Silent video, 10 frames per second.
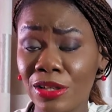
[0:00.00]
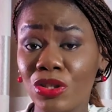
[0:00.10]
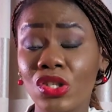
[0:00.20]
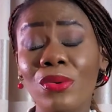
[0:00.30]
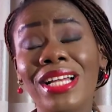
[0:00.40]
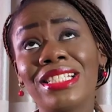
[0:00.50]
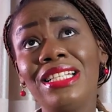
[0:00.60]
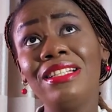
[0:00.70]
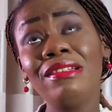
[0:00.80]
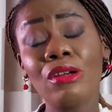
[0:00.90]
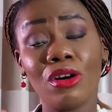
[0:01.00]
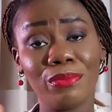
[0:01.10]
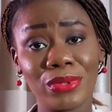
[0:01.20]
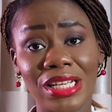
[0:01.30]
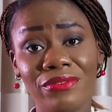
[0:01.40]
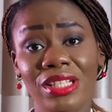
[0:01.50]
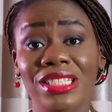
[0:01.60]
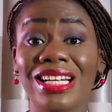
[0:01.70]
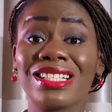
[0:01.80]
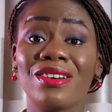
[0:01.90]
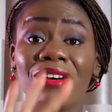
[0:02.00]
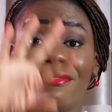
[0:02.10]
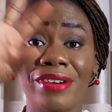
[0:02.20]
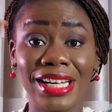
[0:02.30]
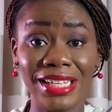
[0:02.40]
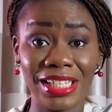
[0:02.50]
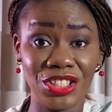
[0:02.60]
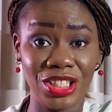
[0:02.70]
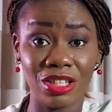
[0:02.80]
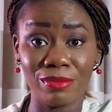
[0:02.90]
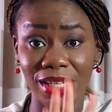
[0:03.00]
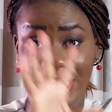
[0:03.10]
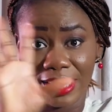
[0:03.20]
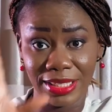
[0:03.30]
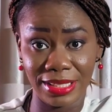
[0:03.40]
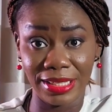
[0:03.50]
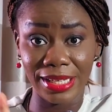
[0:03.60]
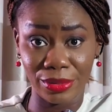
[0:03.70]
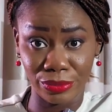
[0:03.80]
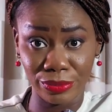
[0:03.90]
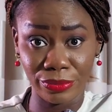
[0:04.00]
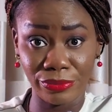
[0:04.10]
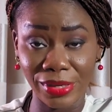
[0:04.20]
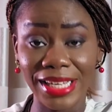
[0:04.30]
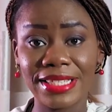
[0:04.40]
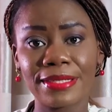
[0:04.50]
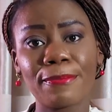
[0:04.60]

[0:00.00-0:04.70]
so we are seeing Computer Village as our financial market now, right?